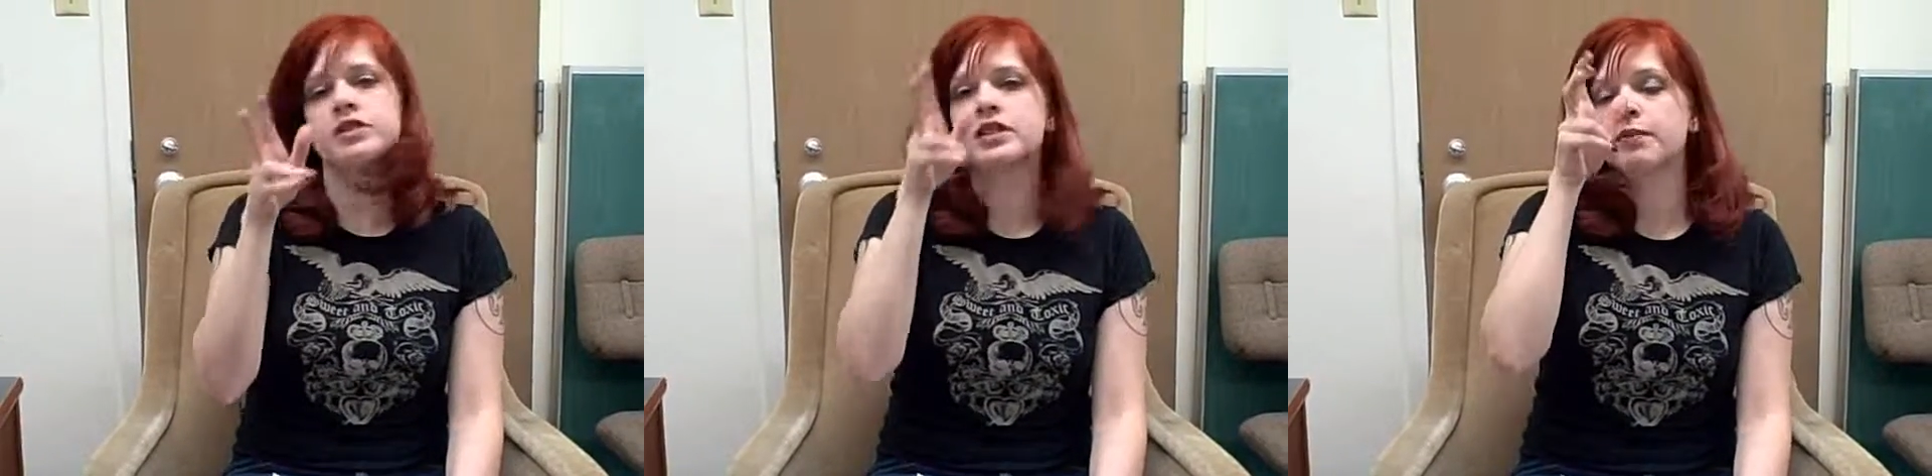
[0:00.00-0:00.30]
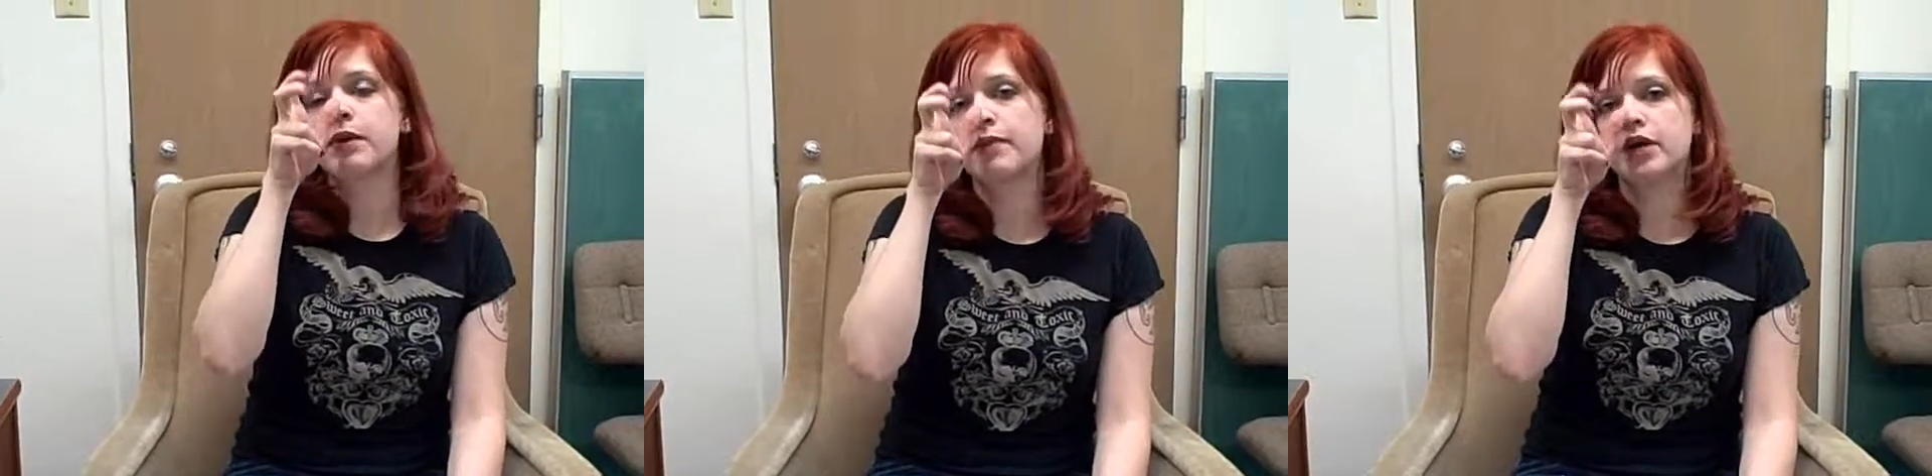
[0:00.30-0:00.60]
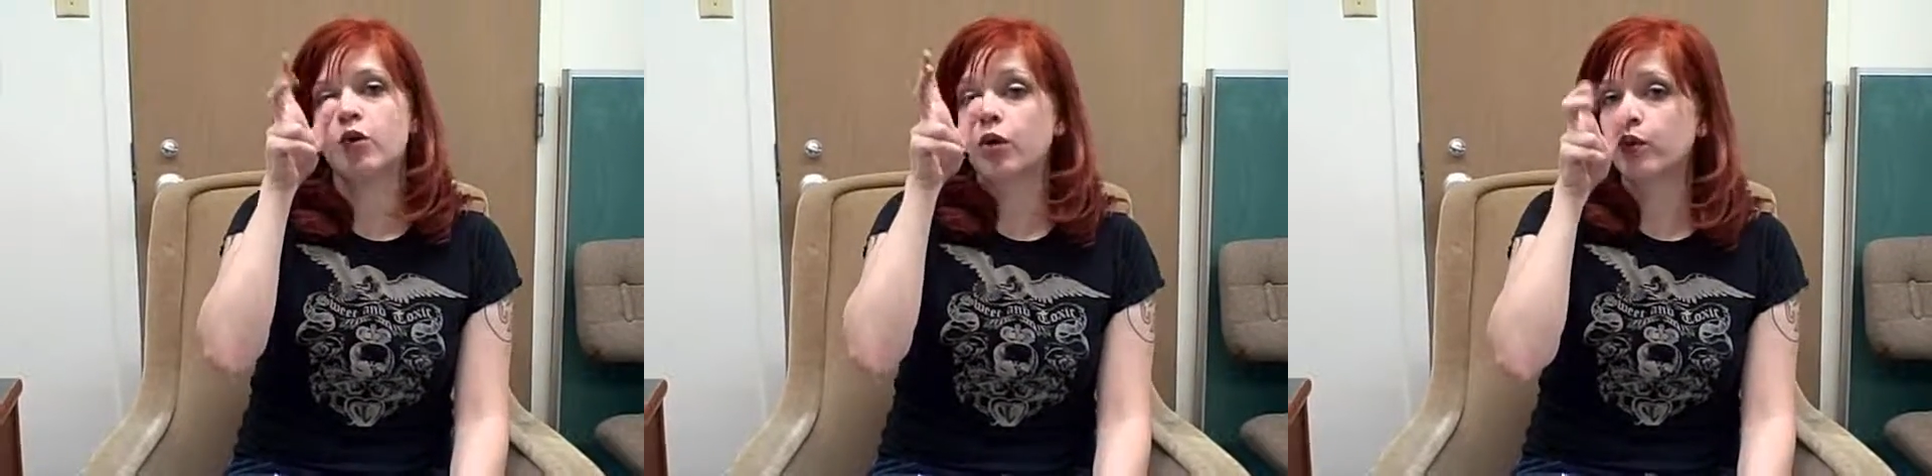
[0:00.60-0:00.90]
This can be
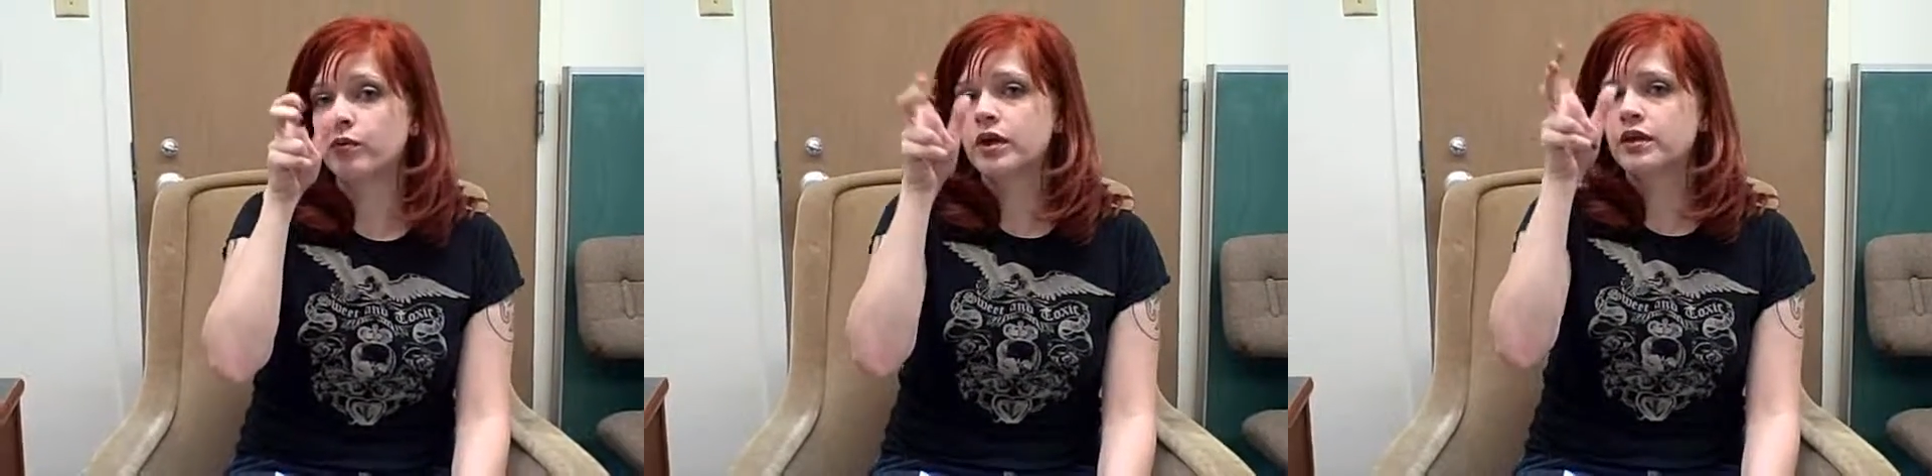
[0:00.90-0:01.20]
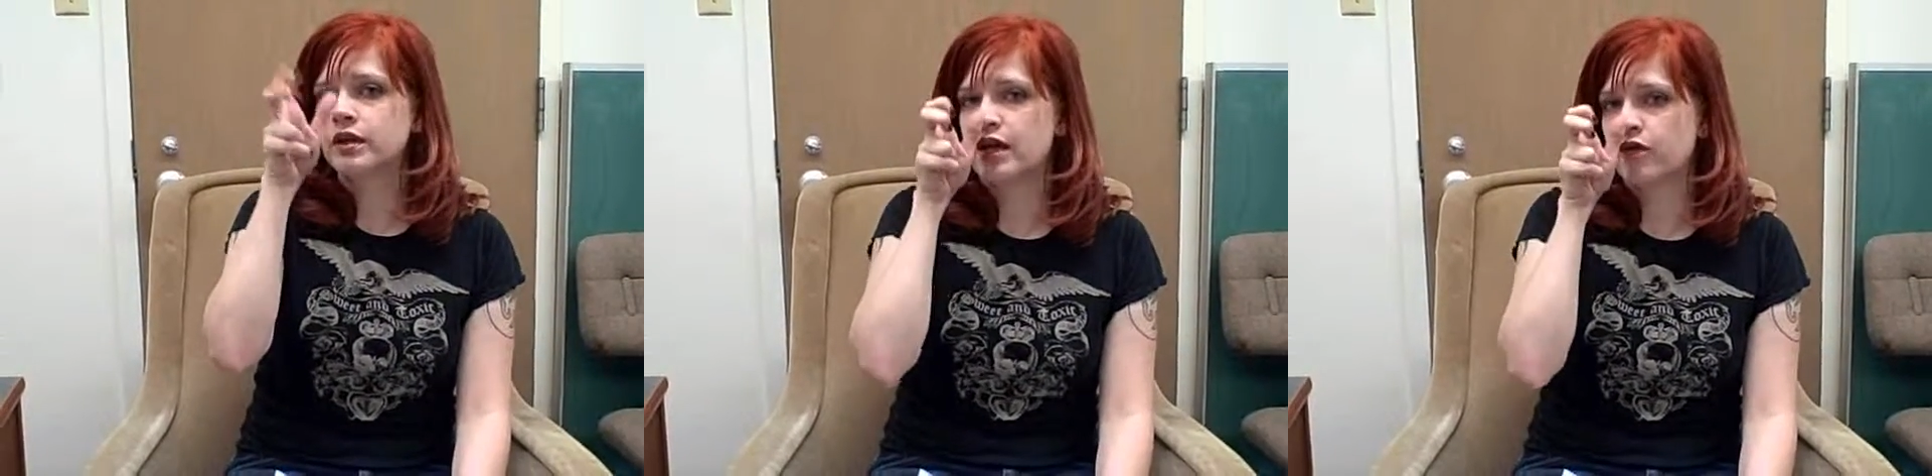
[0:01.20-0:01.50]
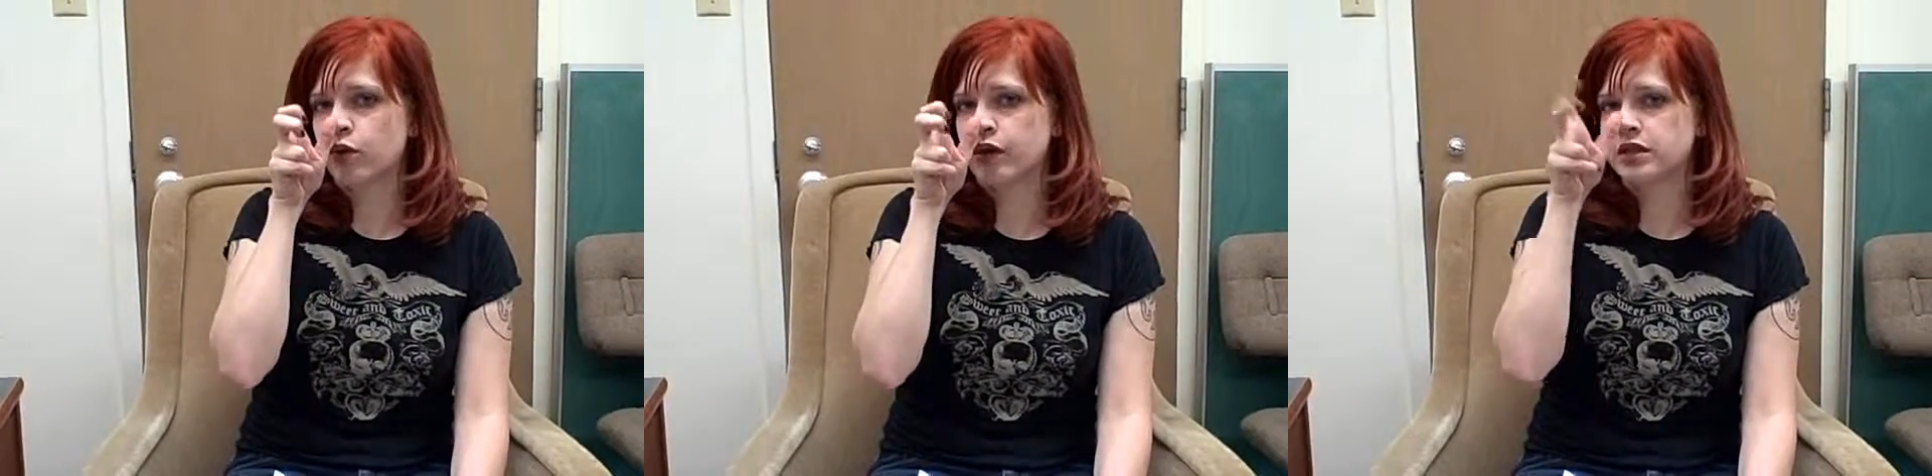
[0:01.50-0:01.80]
men or women can
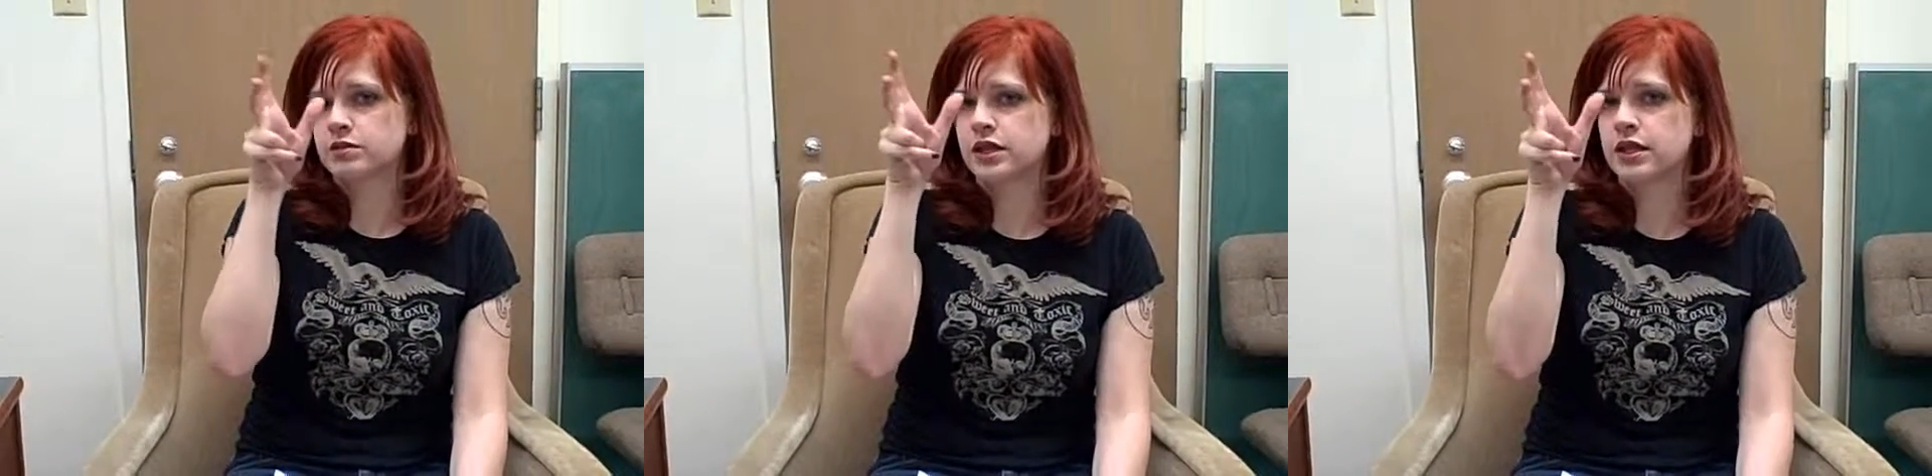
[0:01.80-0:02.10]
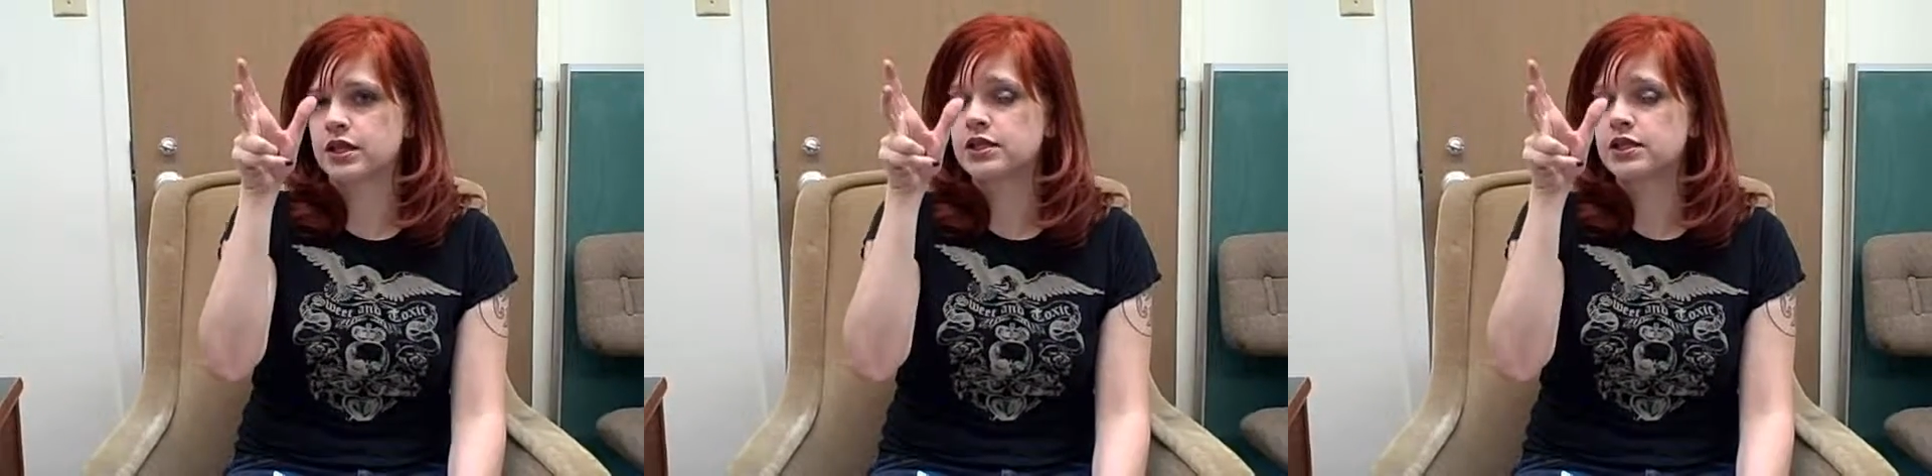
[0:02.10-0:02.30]
have orgasms like